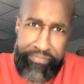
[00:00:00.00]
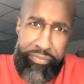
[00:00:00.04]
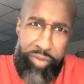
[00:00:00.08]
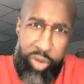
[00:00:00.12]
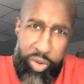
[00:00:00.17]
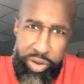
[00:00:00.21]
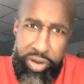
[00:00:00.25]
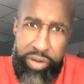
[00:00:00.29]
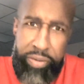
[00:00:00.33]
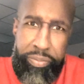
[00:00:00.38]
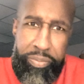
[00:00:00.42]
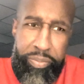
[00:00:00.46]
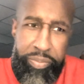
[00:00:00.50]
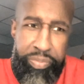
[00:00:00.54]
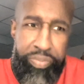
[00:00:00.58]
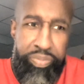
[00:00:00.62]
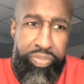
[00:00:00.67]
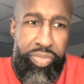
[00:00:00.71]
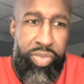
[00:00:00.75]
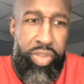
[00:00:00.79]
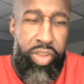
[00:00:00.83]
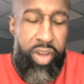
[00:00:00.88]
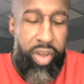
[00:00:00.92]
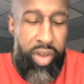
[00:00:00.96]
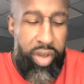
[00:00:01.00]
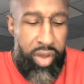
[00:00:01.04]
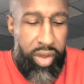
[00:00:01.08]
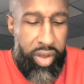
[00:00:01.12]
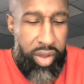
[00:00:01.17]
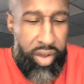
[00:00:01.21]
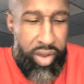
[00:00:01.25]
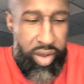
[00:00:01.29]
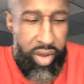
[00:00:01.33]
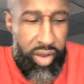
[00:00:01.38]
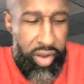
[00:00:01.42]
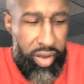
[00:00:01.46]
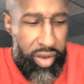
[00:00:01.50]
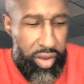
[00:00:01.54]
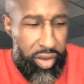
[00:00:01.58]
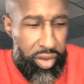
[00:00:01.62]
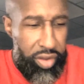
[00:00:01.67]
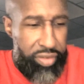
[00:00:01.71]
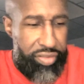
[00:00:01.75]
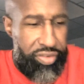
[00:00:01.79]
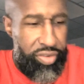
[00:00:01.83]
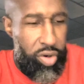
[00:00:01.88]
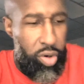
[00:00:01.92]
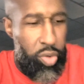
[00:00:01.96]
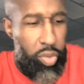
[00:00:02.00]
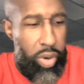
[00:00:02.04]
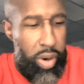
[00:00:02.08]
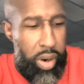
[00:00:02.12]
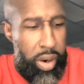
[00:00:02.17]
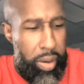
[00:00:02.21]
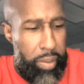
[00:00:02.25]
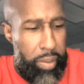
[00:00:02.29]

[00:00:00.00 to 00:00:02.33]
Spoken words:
Okay. So